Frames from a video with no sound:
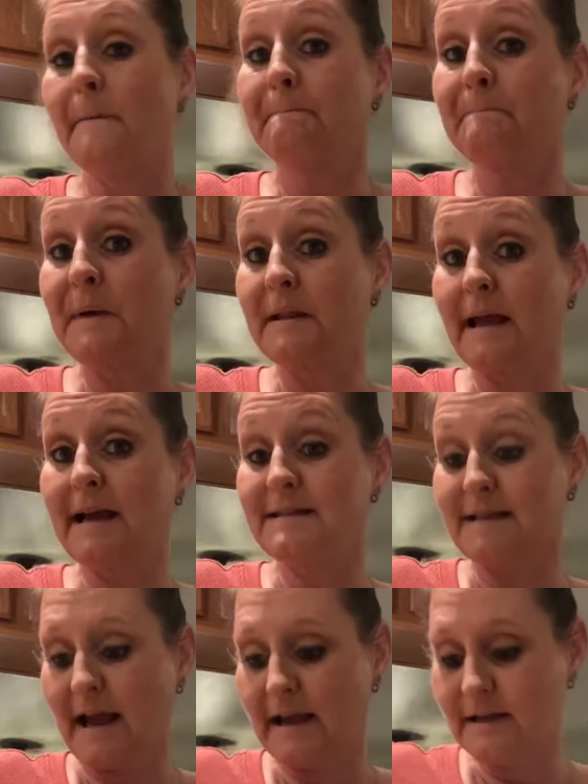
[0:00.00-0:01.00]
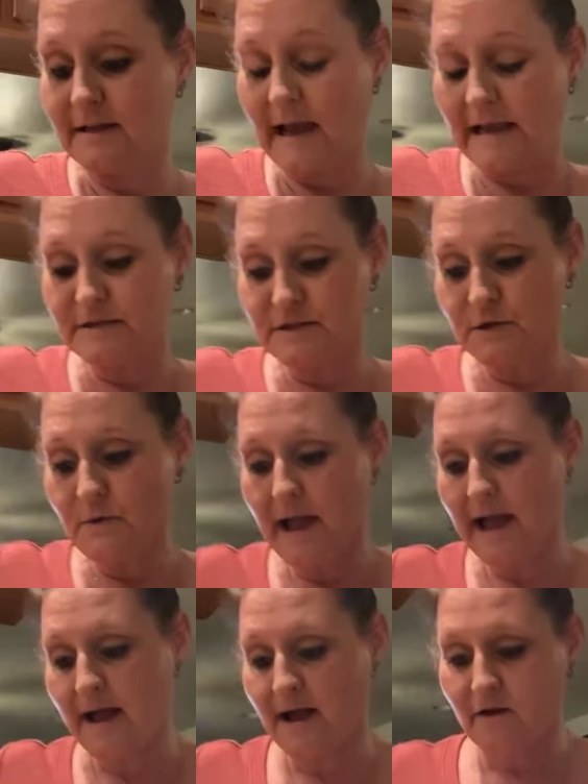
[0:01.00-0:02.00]
But like I said, I do
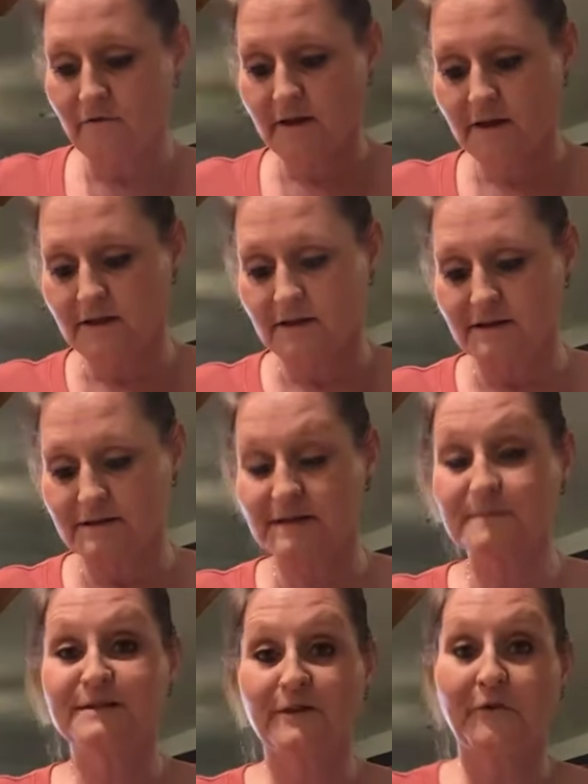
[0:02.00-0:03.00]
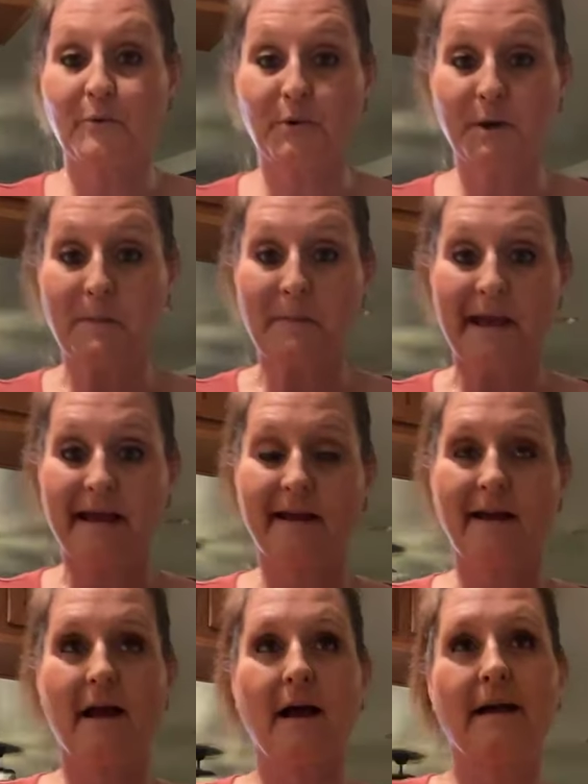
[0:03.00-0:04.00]
have some stuff that we're gonna make.
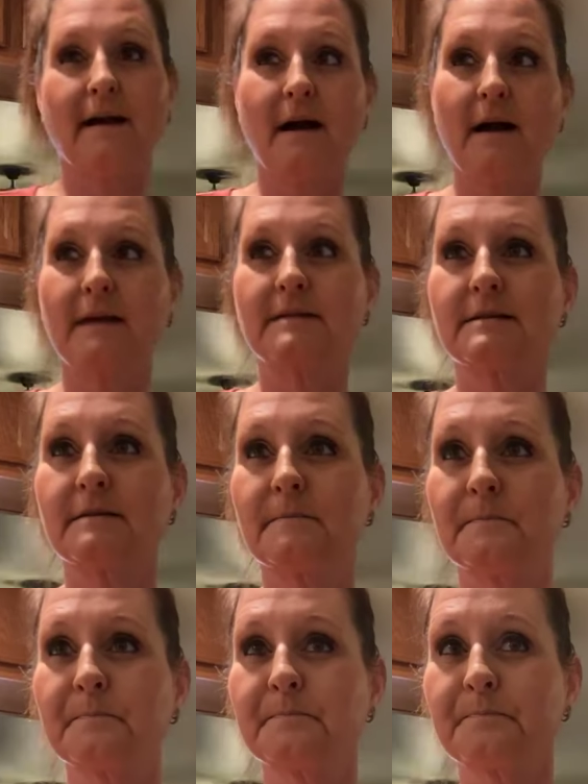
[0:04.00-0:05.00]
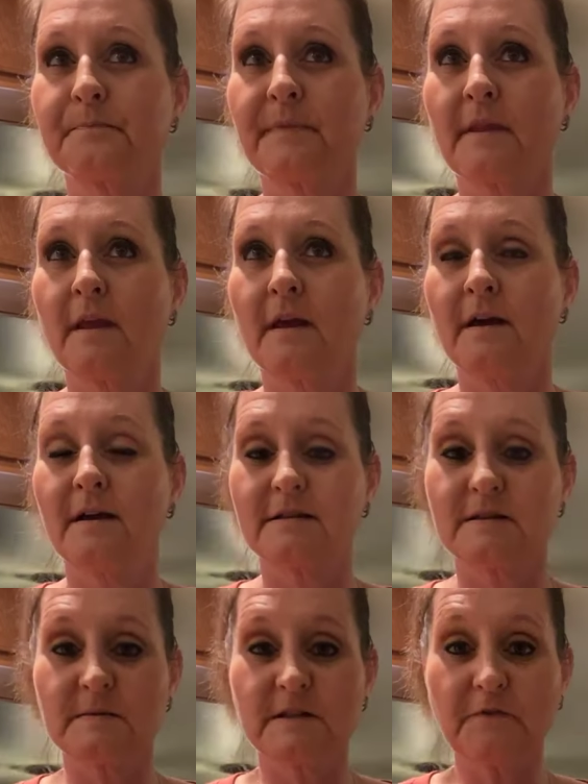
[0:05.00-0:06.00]
I got
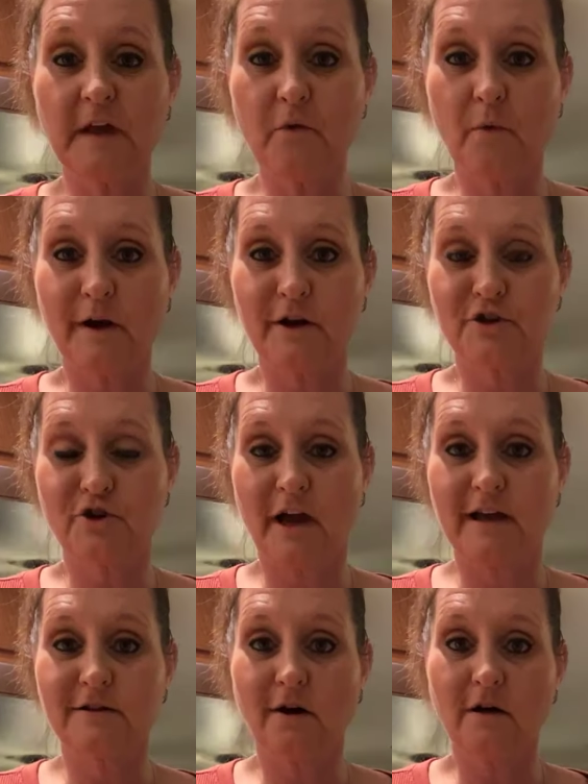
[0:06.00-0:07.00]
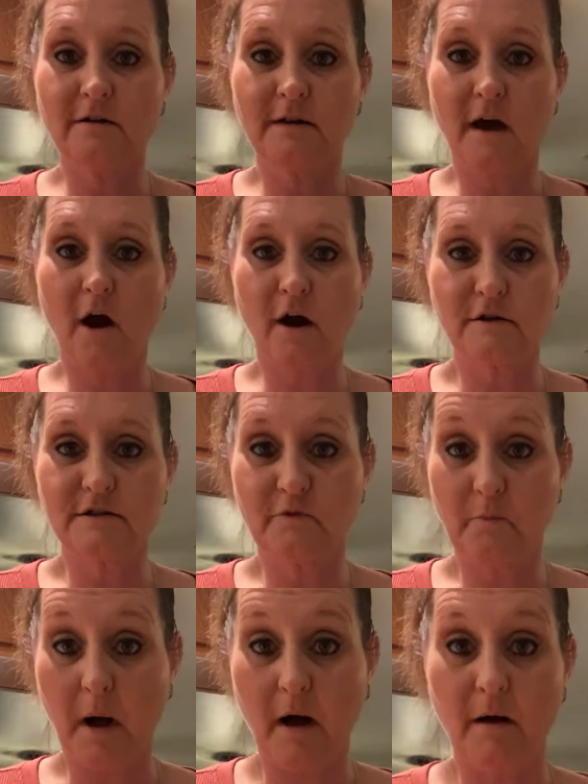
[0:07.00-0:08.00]
some stuff that I wanted to try. It's called Hearts of
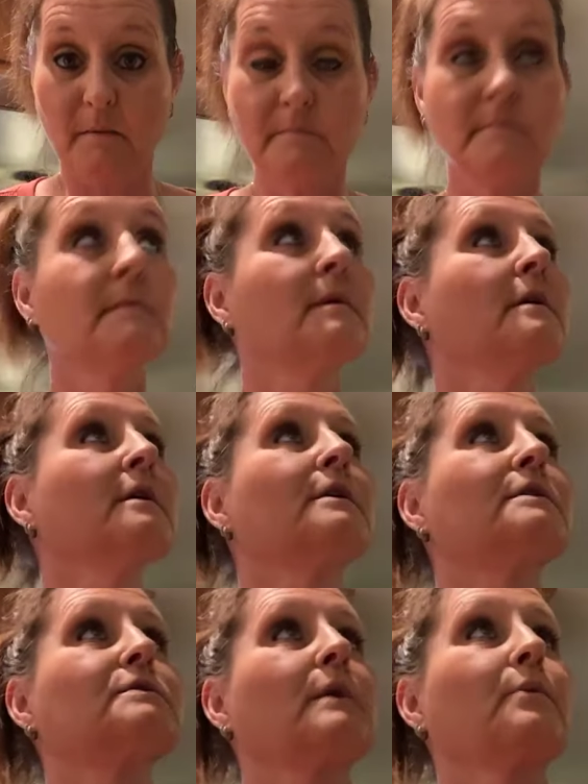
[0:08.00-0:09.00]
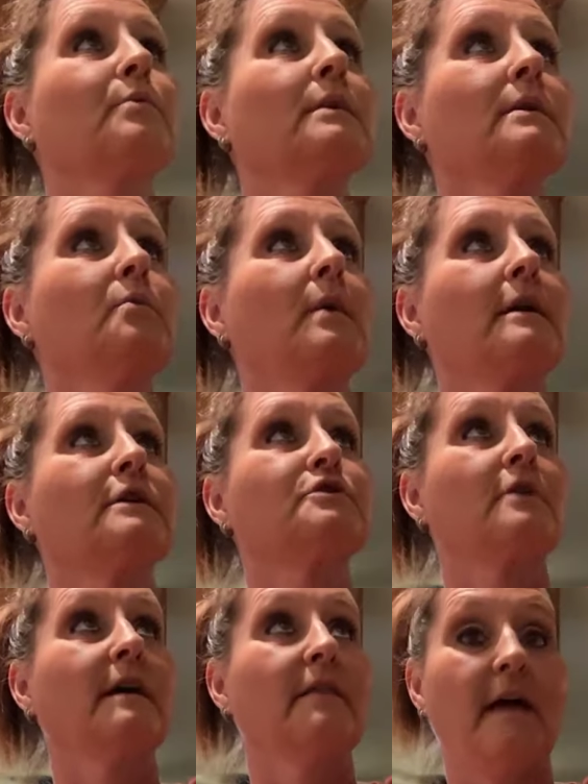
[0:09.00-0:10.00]
Palm, so I really want to
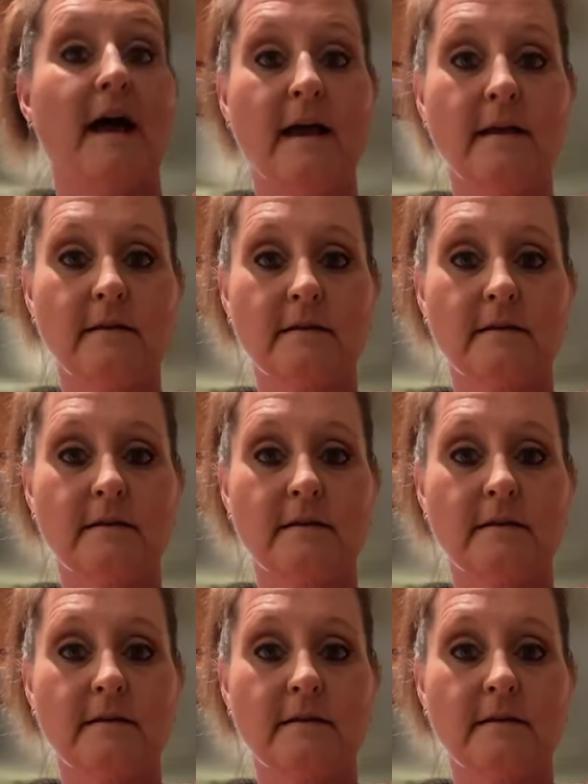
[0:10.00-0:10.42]
try that.